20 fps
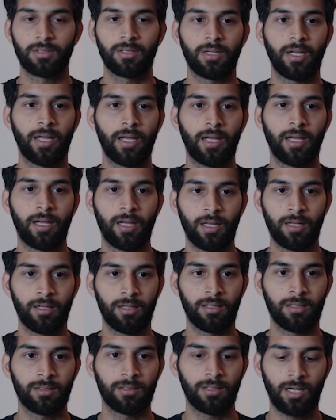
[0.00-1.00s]

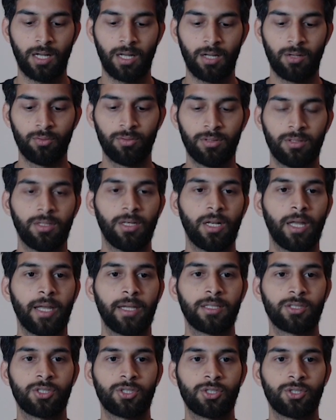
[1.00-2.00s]
And I would
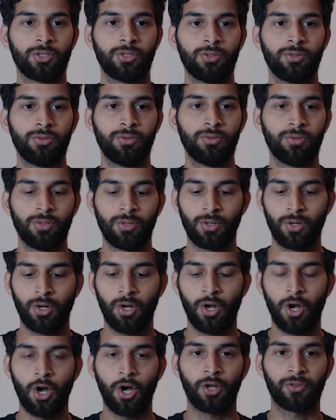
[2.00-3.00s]
like to
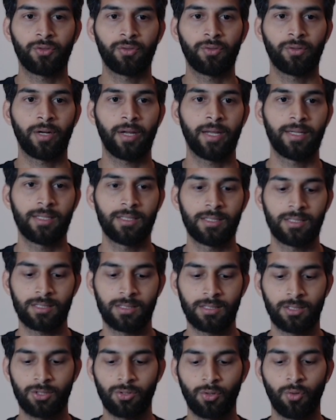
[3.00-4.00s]
authorize
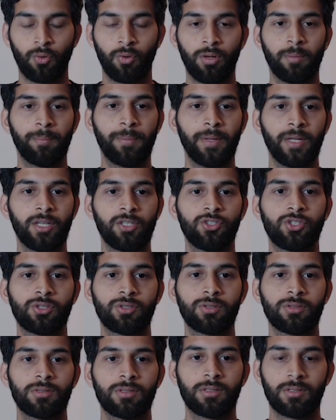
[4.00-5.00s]
this whole page.
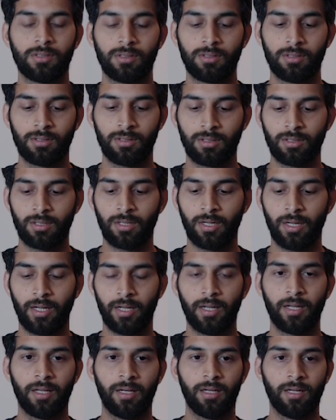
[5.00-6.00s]

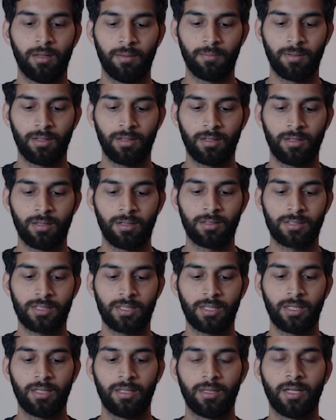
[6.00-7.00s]
And I'm going to
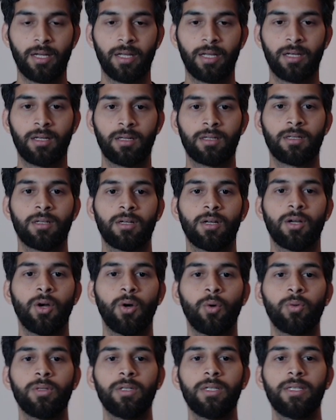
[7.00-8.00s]
say that
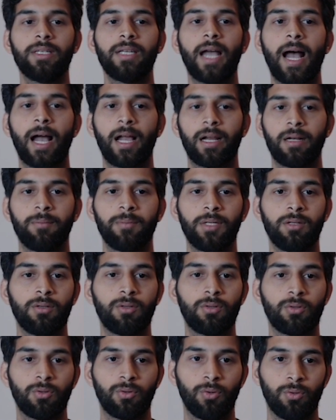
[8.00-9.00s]
only admin
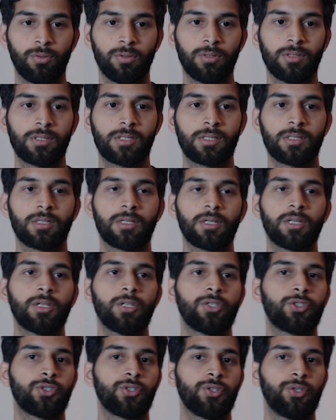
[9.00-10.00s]
roles
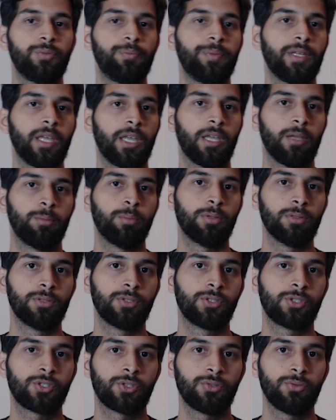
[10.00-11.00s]
should be able
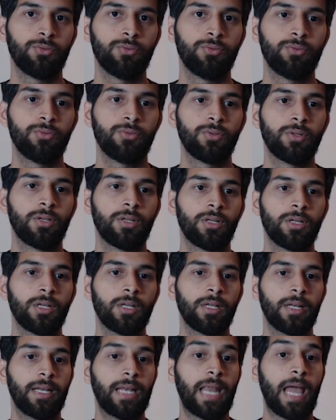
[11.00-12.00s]
to
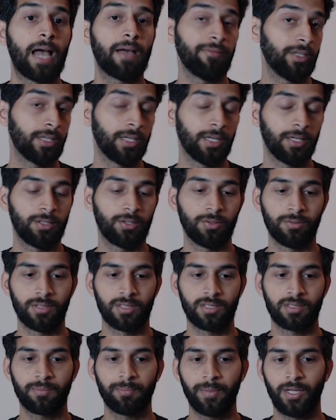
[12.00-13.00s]
navigate to
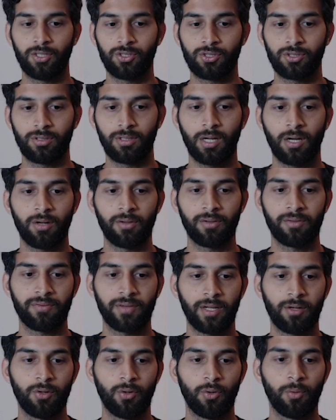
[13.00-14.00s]
this page. Now, if
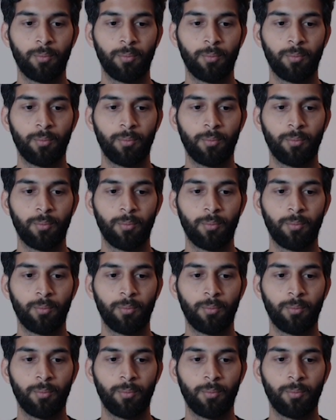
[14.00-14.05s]
I go